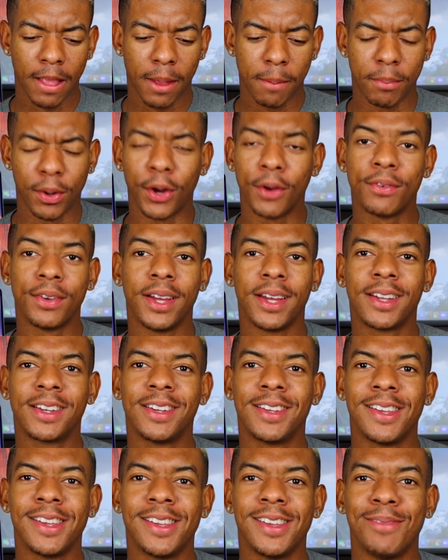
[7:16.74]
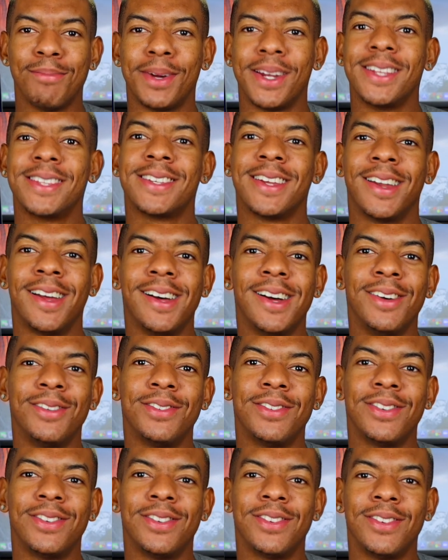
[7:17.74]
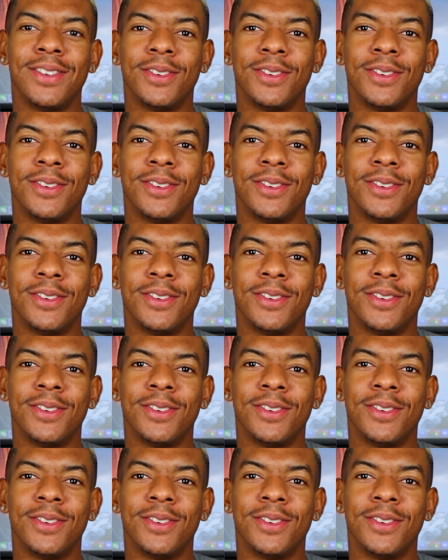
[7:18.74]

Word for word: perfect, but it's enough.